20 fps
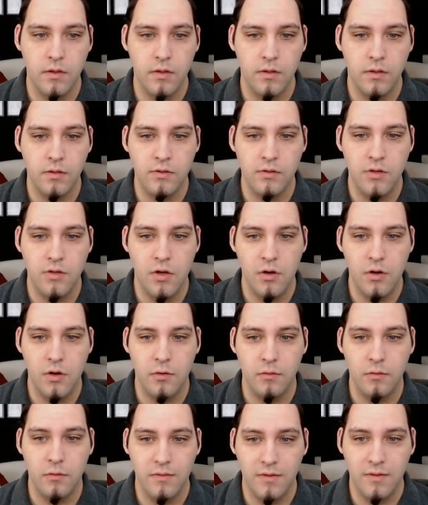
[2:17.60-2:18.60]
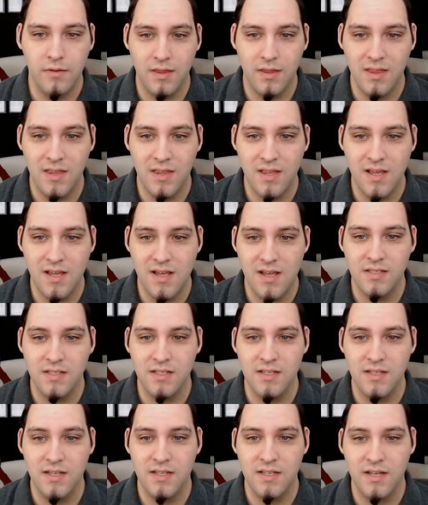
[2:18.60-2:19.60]
So this
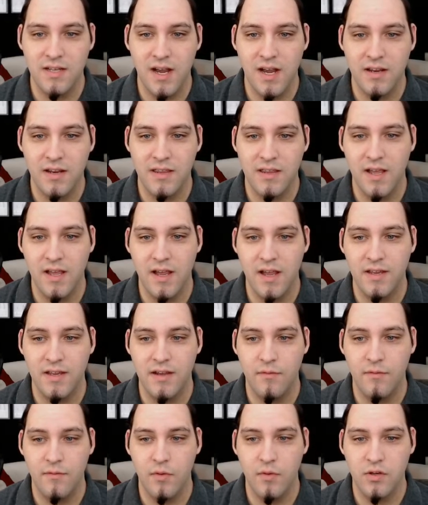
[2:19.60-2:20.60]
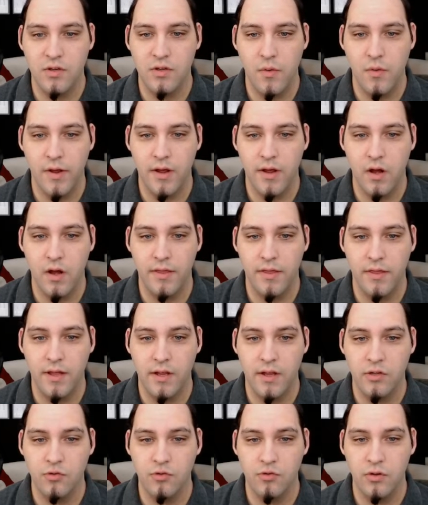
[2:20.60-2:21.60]
is kind of the idea of what's going on that
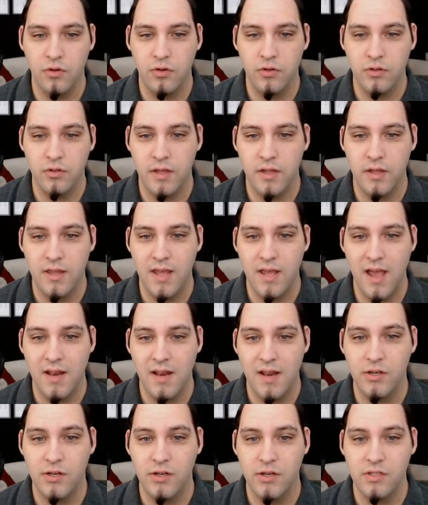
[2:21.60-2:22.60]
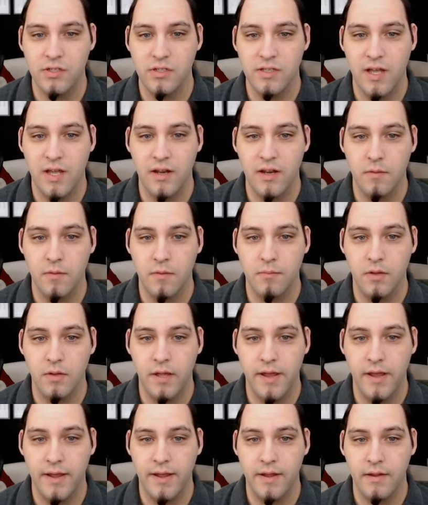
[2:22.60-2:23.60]
controls the animations that are
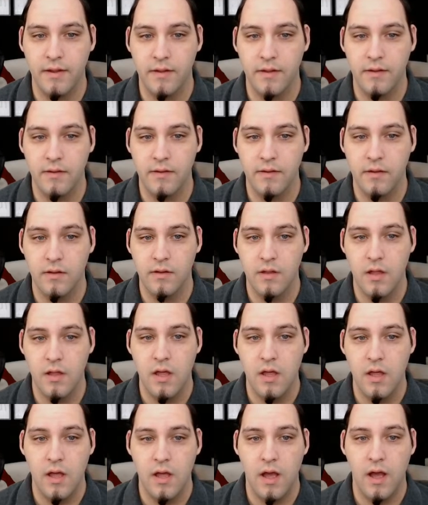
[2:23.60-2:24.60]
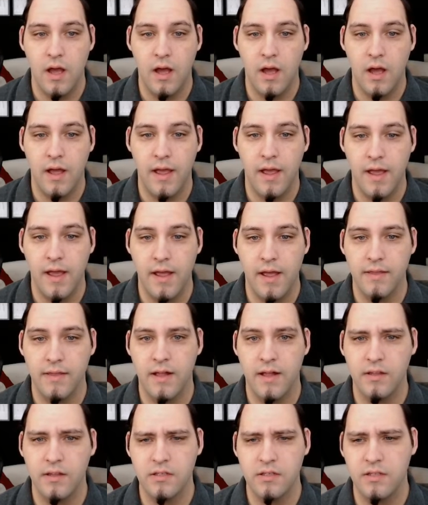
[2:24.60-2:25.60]
playing. And
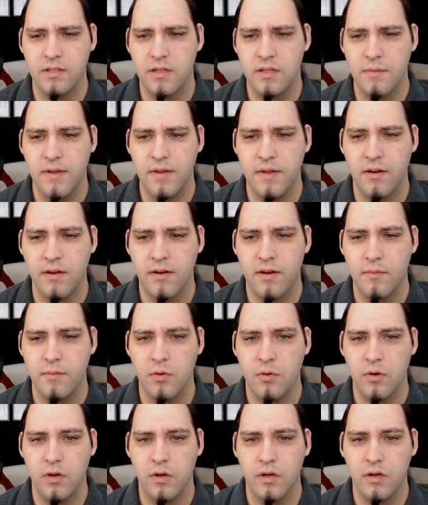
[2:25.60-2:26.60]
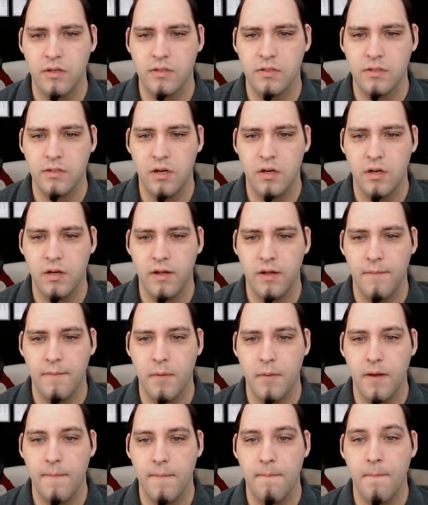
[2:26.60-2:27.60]
that doesn't need to be there anymore, it's gone,
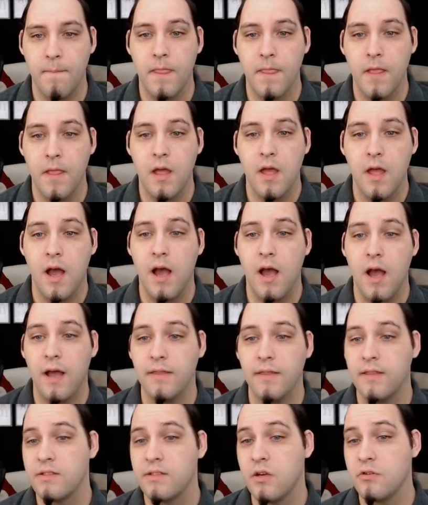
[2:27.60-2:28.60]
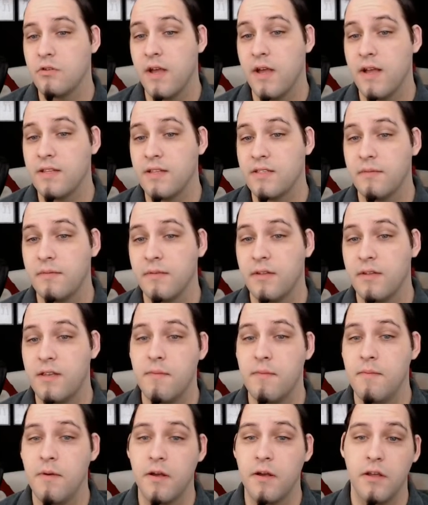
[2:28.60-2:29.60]
but this also has some of the
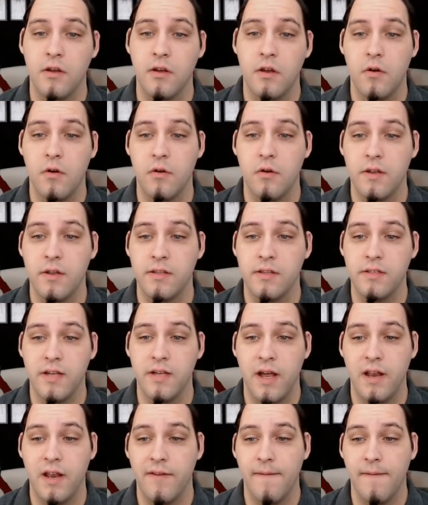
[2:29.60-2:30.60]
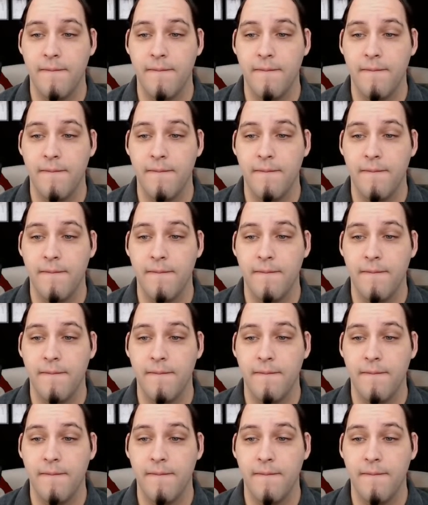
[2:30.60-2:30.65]
debugging code inside of it.